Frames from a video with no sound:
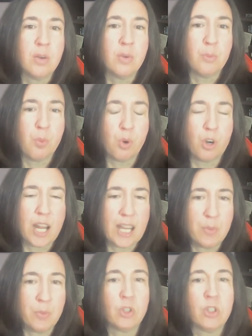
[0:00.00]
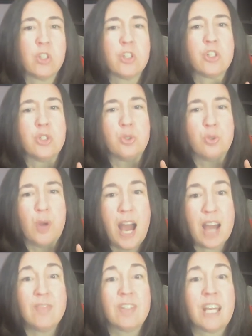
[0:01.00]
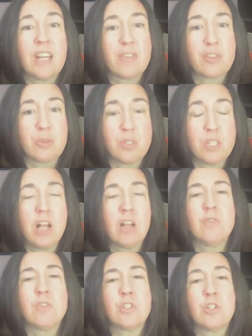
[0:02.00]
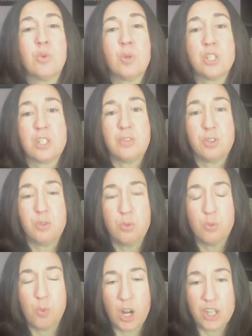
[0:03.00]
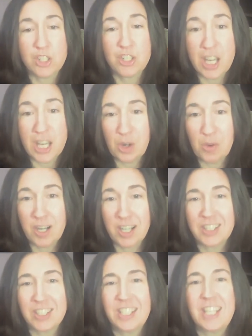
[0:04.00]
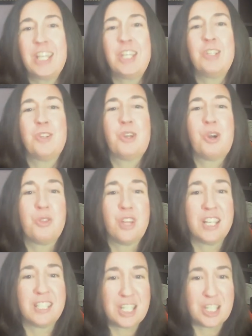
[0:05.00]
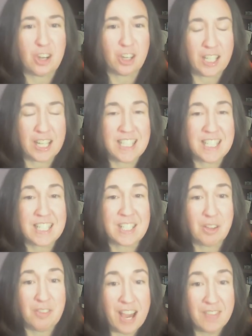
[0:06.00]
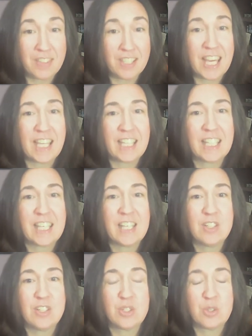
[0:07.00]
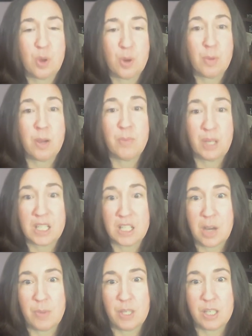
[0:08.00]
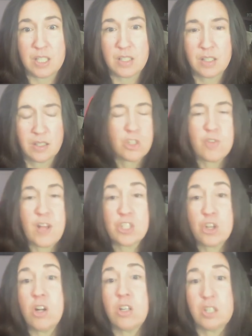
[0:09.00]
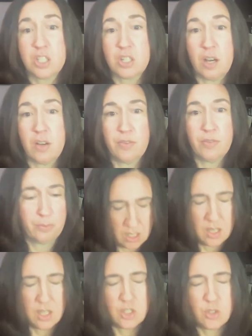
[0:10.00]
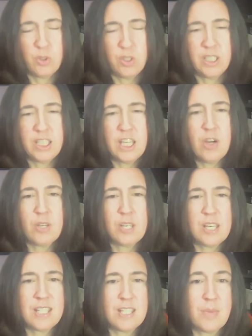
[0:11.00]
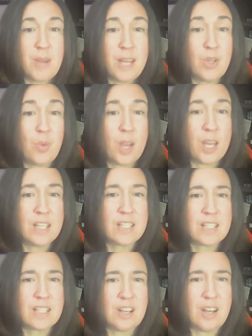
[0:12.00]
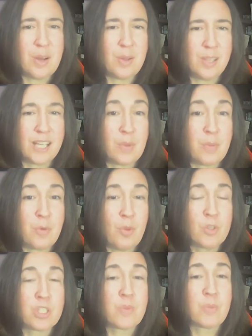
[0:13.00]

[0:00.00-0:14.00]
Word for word: more able to advocate for themselves. Which, if you watch this channel regularly, you'll know that teaching our kids to self advocate is one of my big topics. So that's all good stuff. So Leo is in many ways a, like a, almost a